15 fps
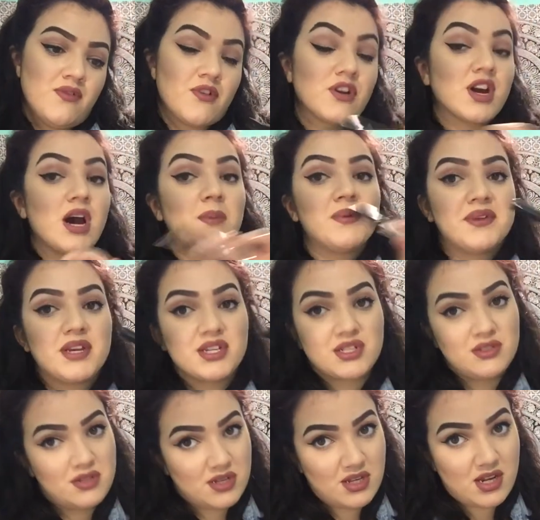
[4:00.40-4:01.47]
for a
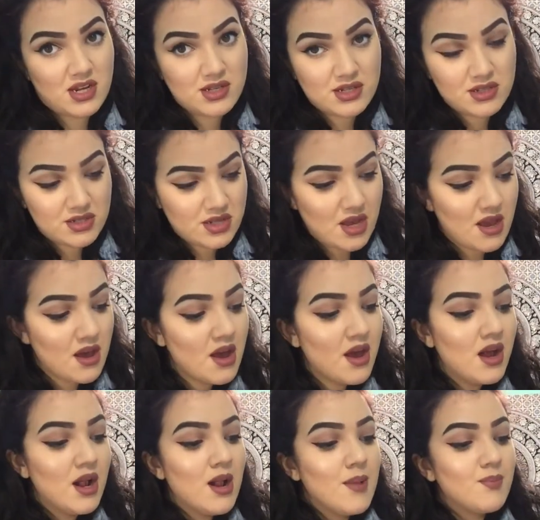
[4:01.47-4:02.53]
combination skin, I should say,
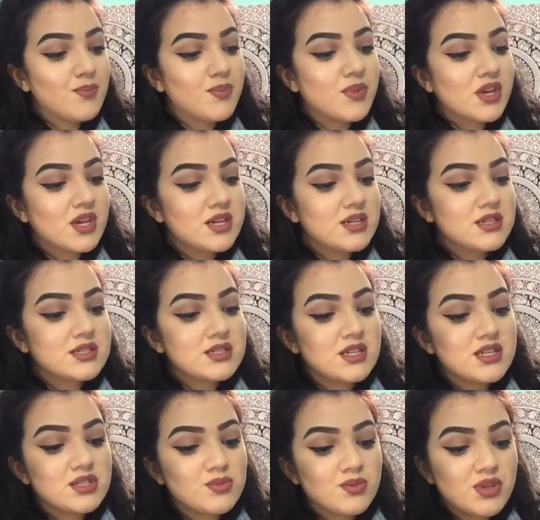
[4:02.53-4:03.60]
because
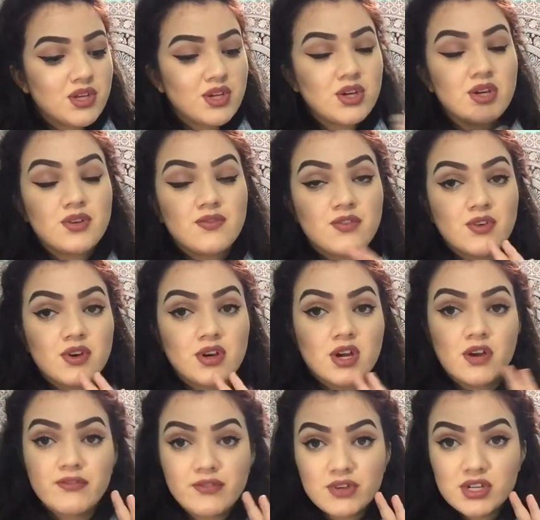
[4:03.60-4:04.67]
it's really good for
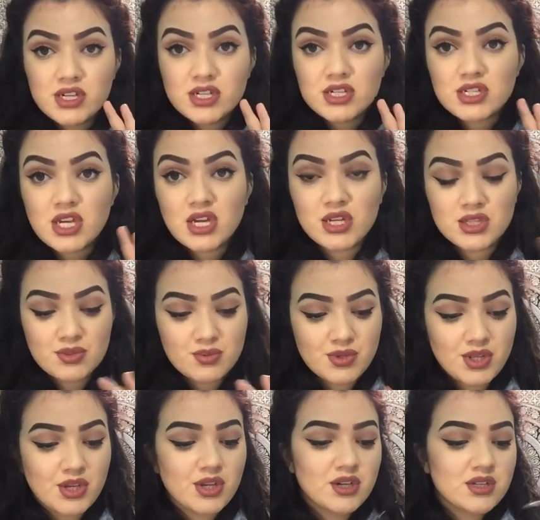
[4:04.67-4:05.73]
coverage and it's
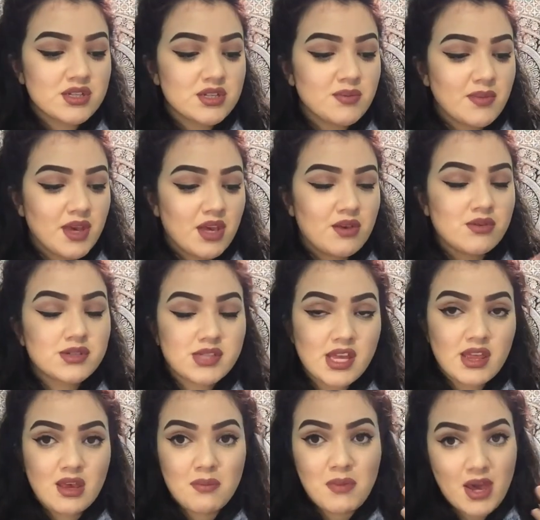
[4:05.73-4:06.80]
really good to make you stay
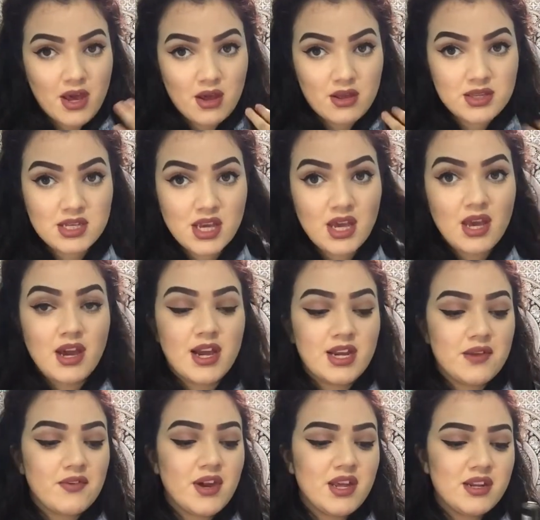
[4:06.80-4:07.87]
like matte all day. I
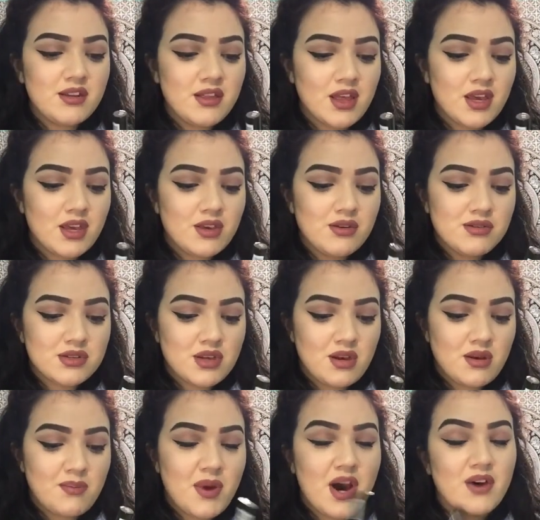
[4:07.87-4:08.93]
never had to like use
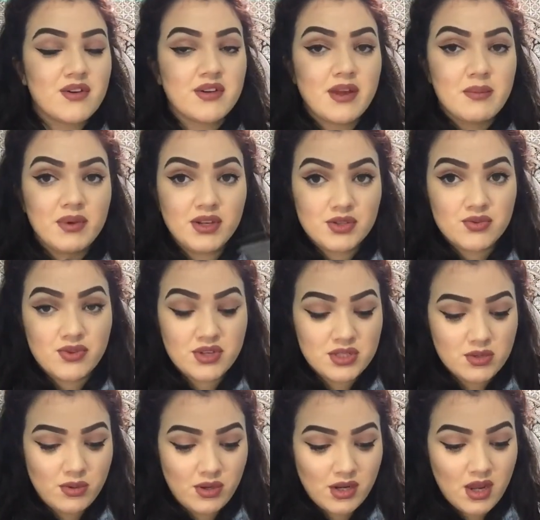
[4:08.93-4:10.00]
a powder that much with this
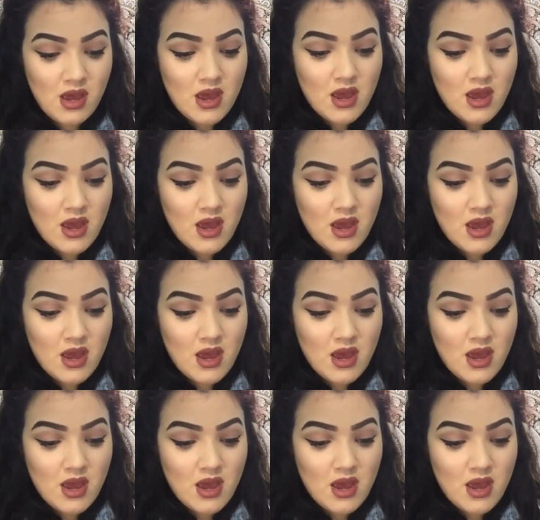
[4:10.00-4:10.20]
one.